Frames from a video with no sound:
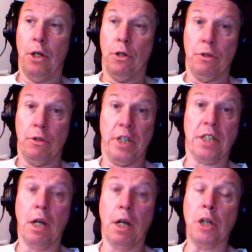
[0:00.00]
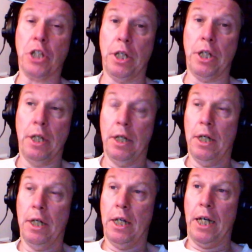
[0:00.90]
discussion
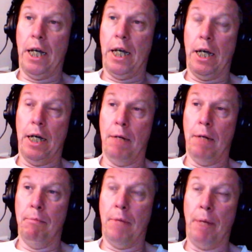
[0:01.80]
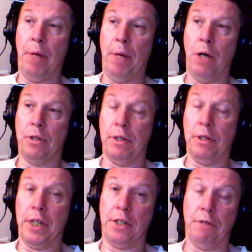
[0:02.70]
about
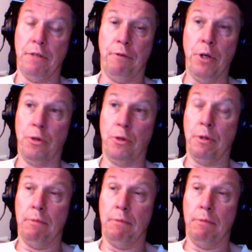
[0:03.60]
these views,